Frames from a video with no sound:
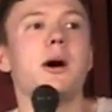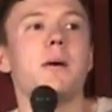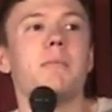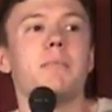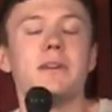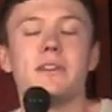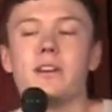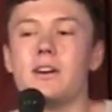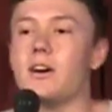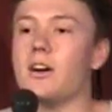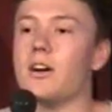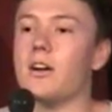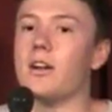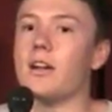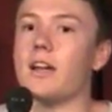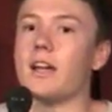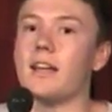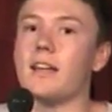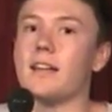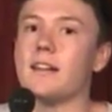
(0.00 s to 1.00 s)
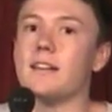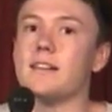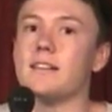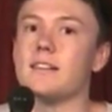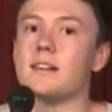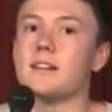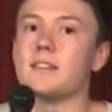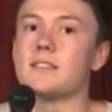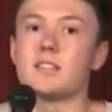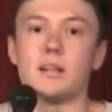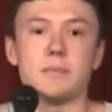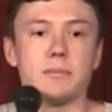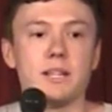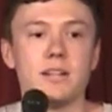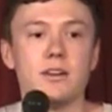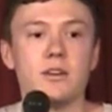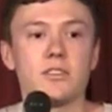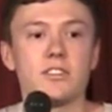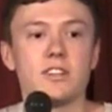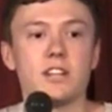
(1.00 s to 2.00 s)
But no, and something
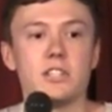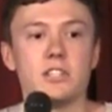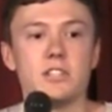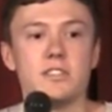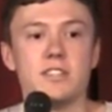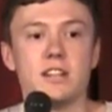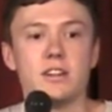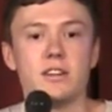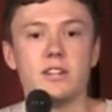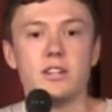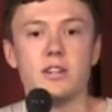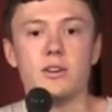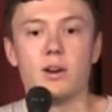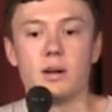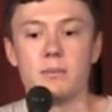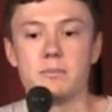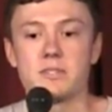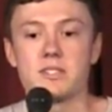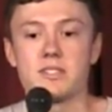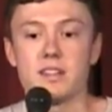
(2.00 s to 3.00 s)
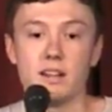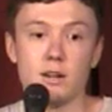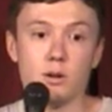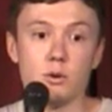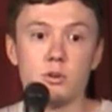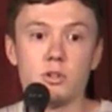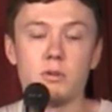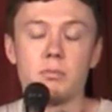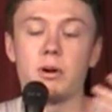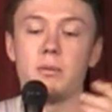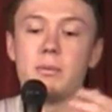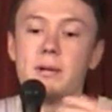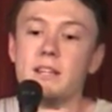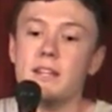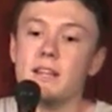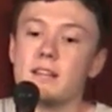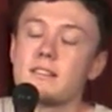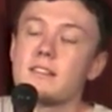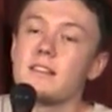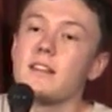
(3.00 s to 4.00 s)
else I should tell you, I'm single, you probably
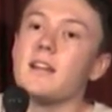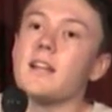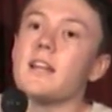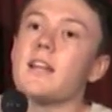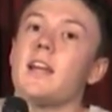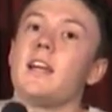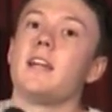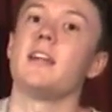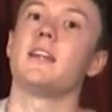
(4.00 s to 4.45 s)
guessed that.